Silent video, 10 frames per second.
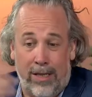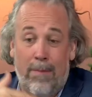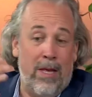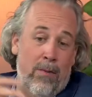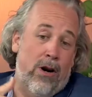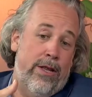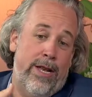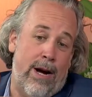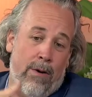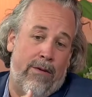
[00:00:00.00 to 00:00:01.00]
Some of them are on the
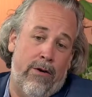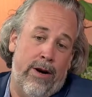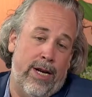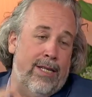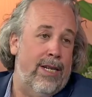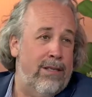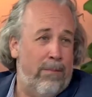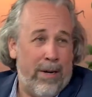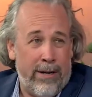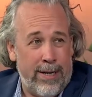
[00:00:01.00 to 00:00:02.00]
network for an extensive
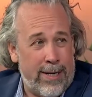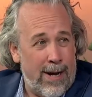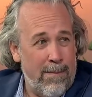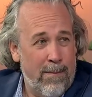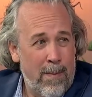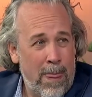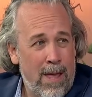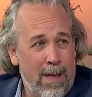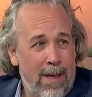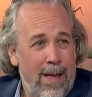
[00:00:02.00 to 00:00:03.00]
period of time,
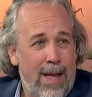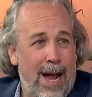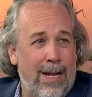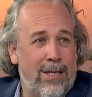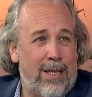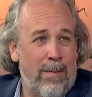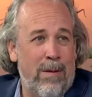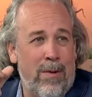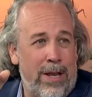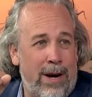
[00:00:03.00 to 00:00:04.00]
and some of
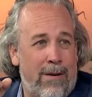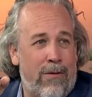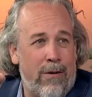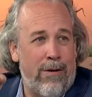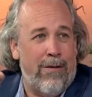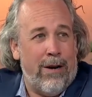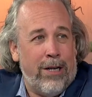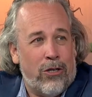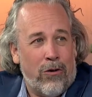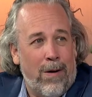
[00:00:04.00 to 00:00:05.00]
them are there for a very
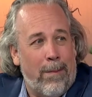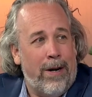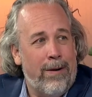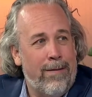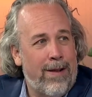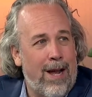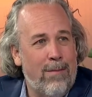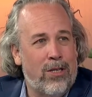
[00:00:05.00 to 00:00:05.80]
short period of time.